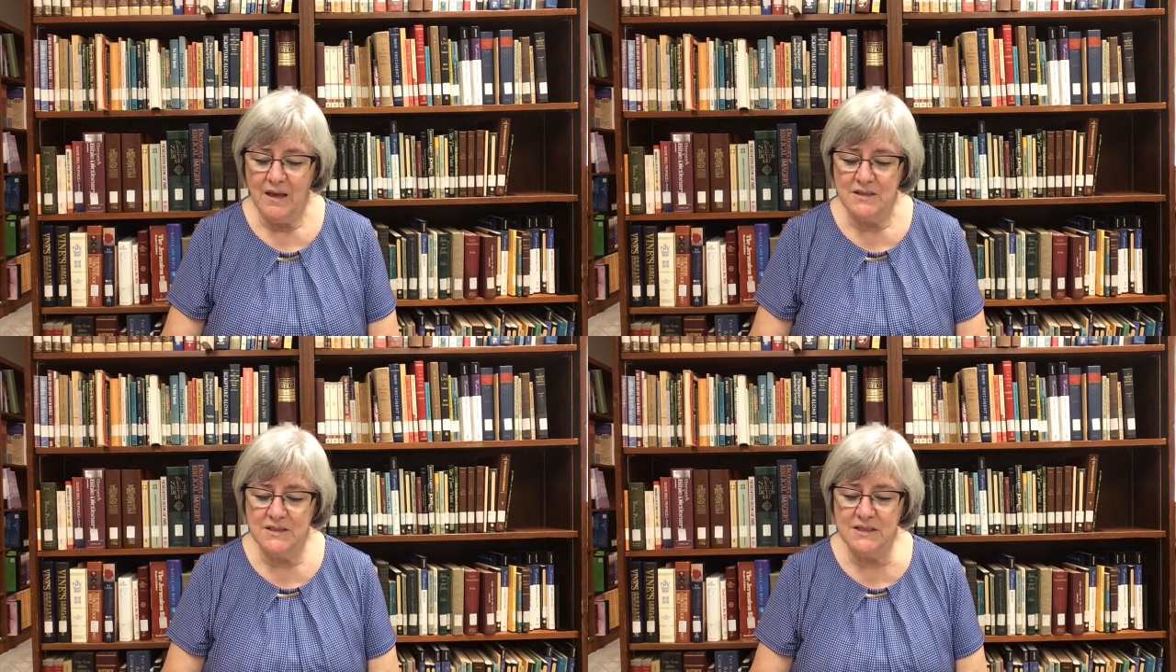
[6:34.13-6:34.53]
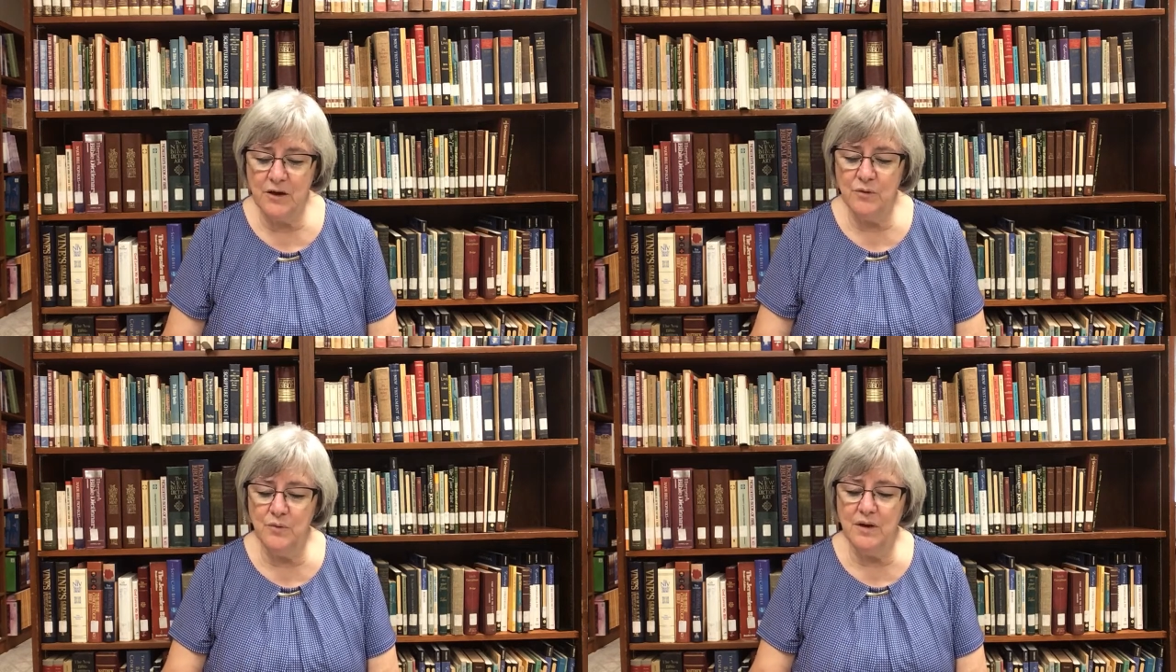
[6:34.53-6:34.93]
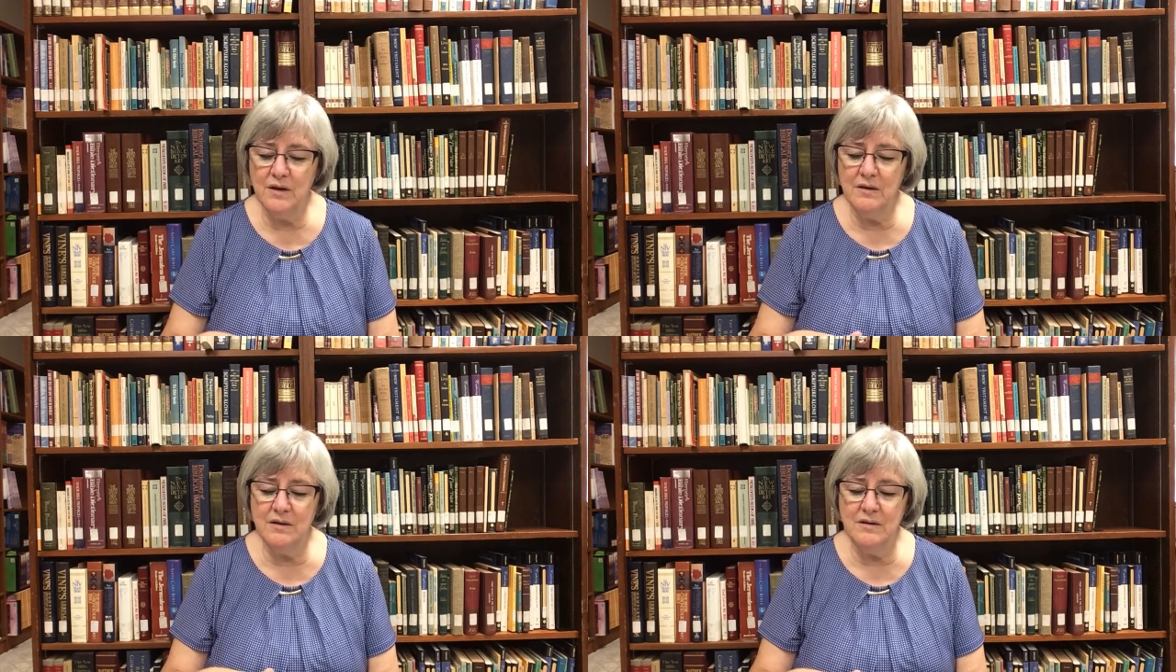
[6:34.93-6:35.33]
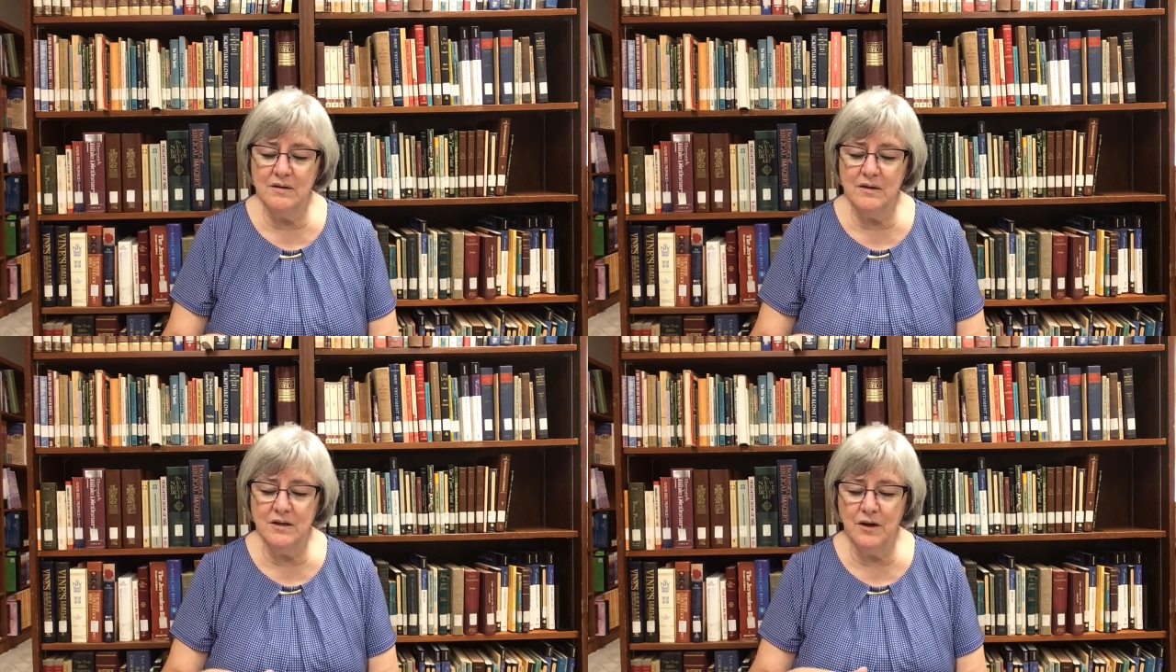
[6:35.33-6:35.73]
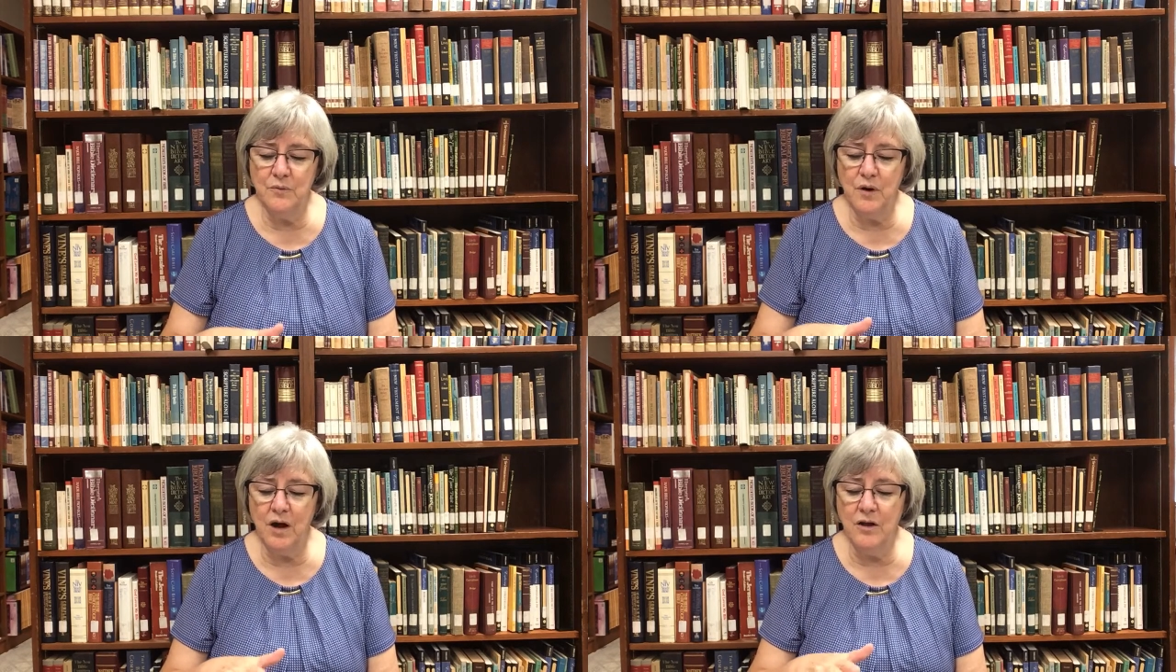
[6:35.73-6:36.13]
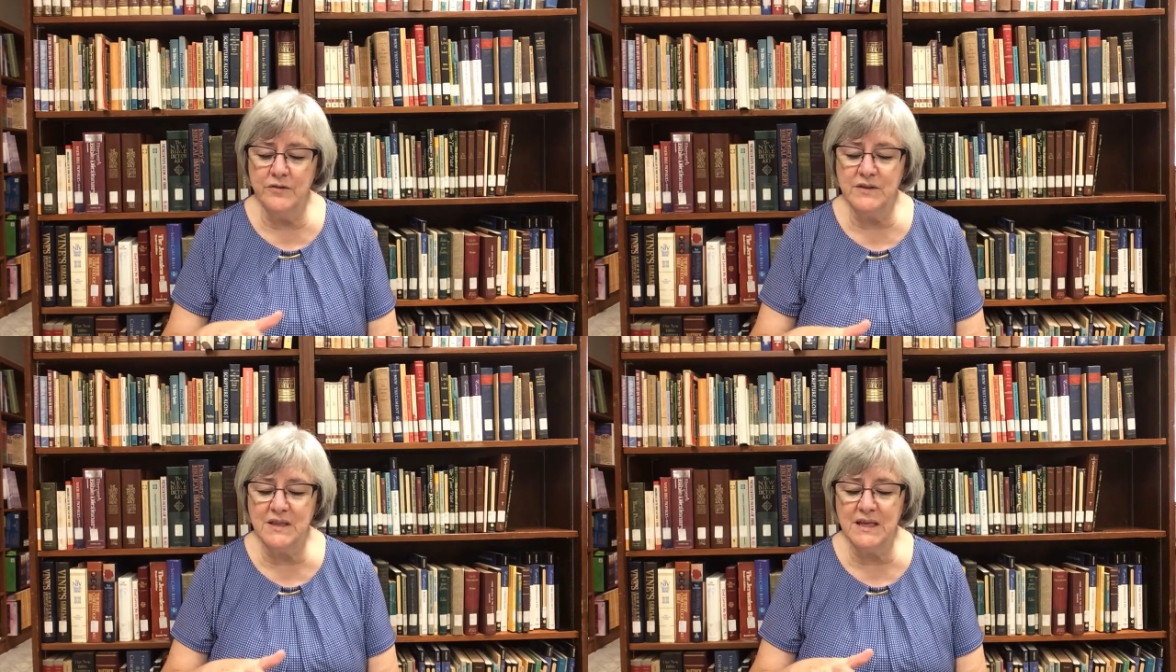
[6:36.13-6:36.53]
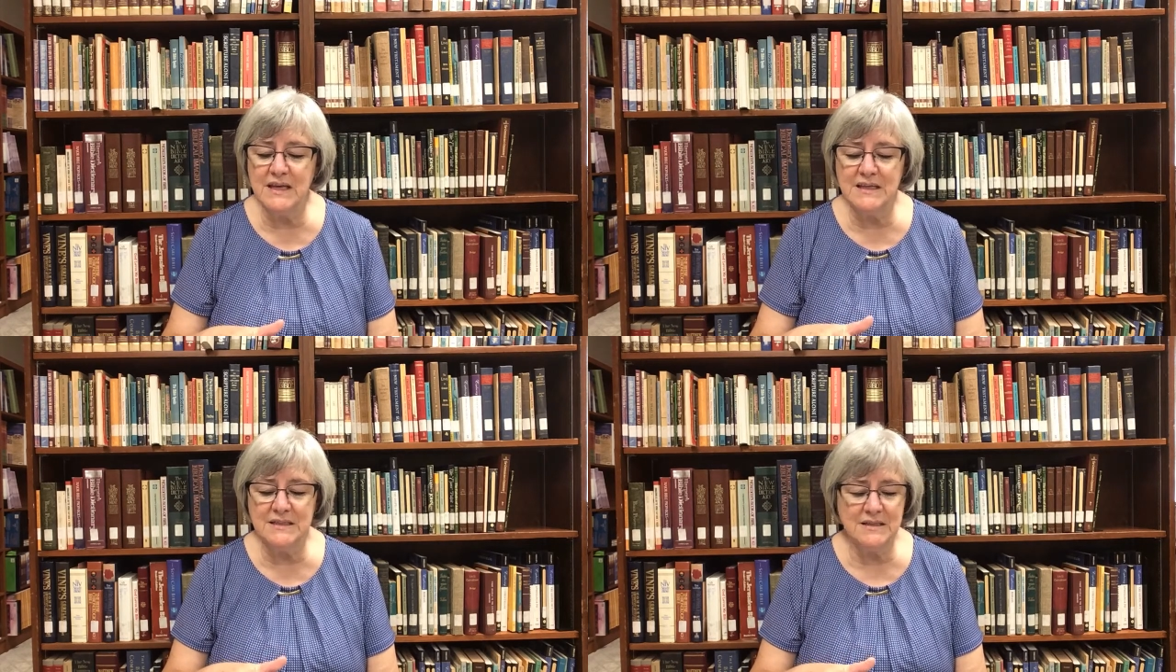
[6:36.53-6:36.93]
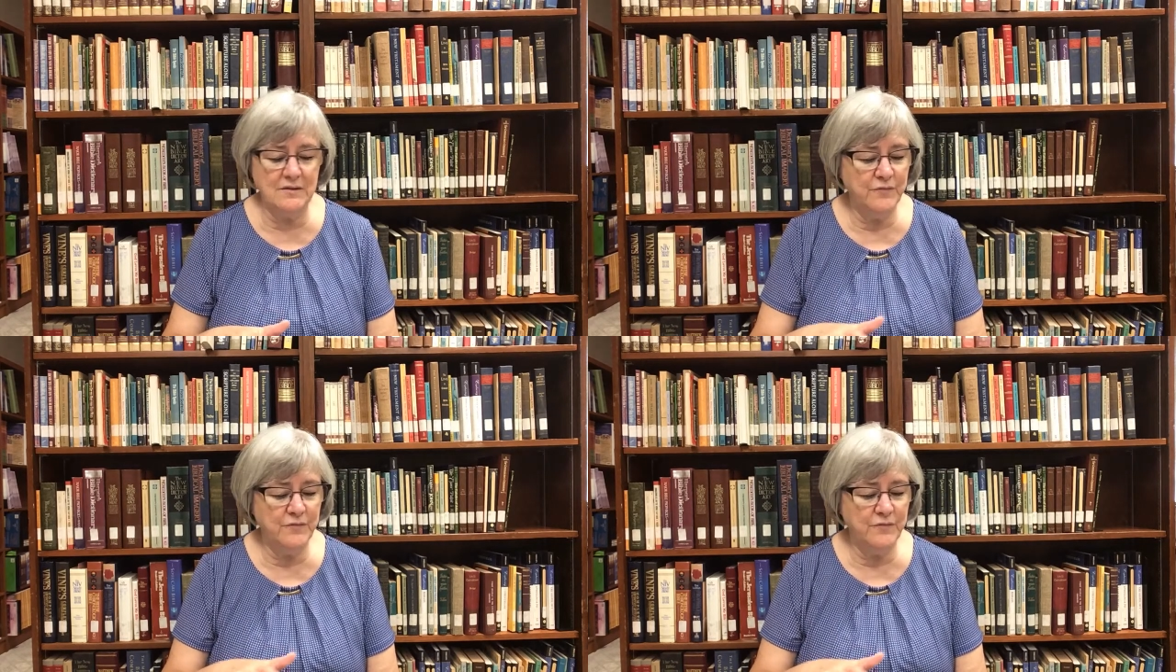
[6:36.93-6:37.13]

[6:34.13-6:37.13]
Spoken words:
So, all the things,